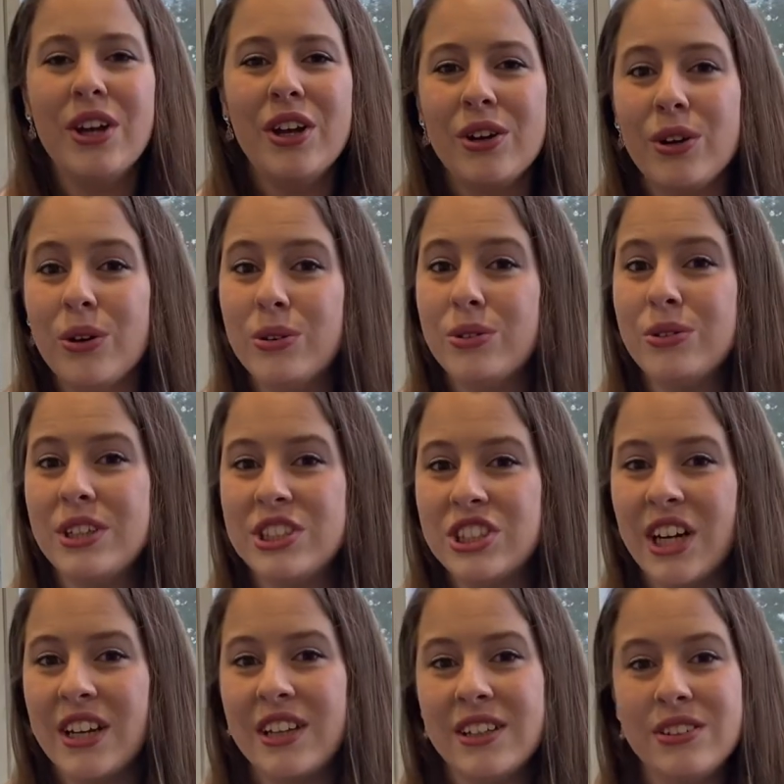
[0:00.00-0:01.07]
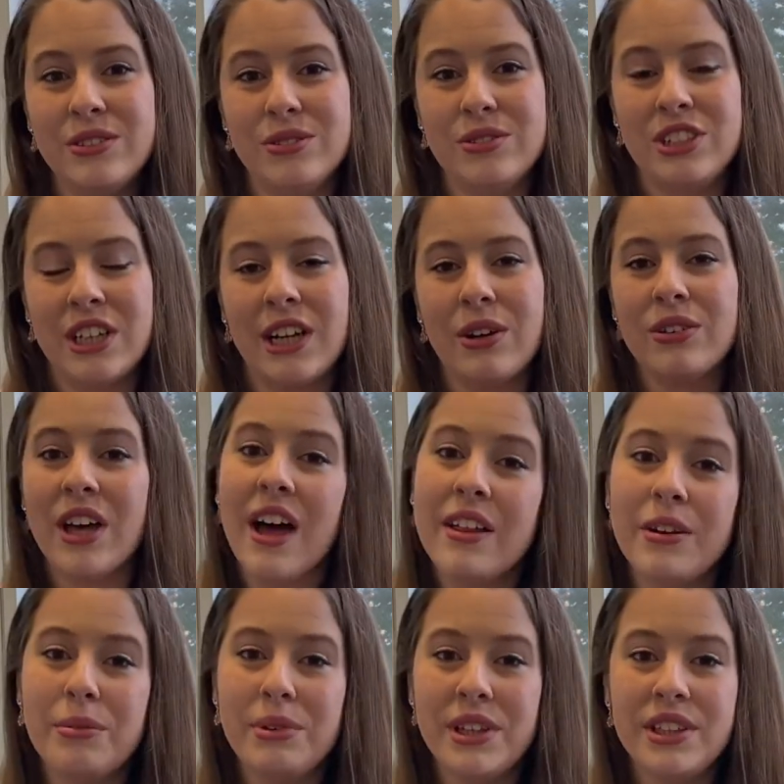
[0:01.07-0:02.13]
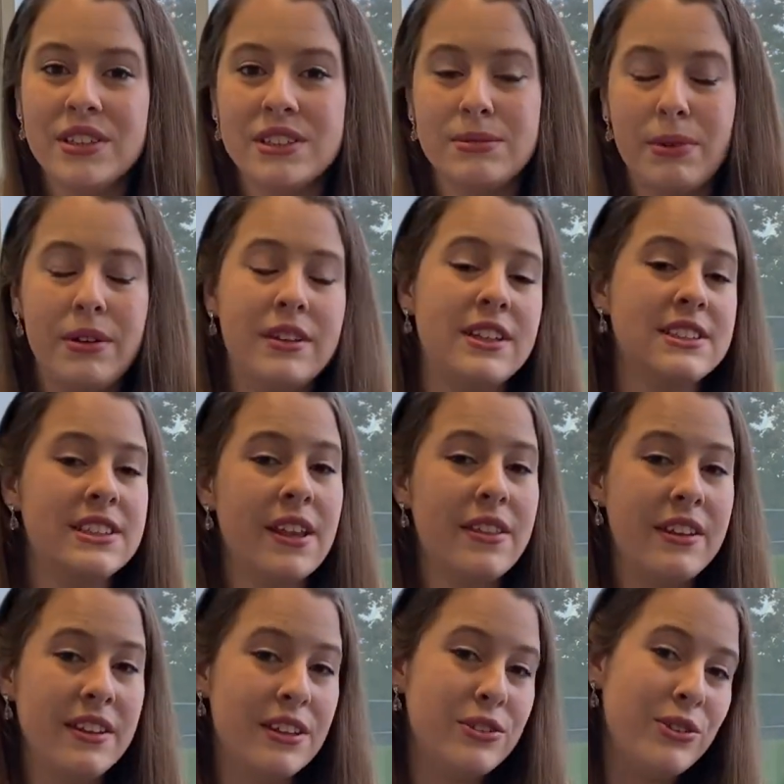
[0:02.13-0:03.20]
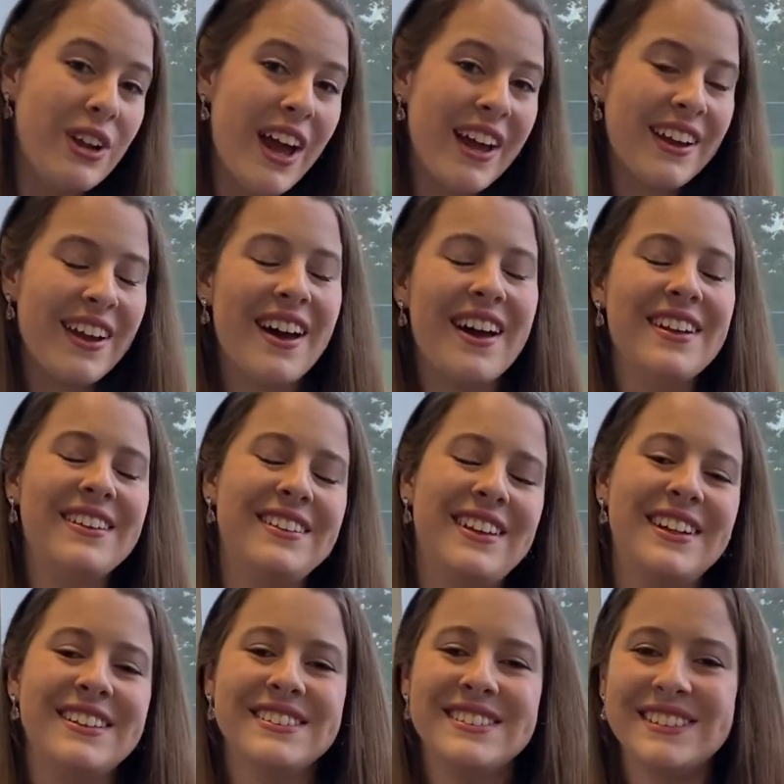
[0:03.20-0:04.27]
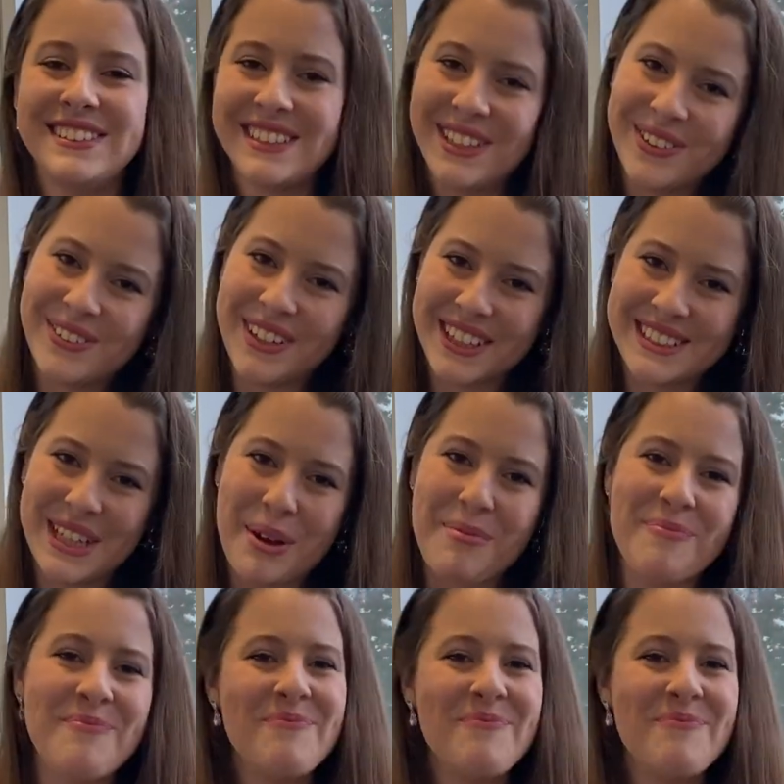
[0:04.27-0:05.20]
go to the channel to check out other videos. Maybe there's something that you like, and then see you next time.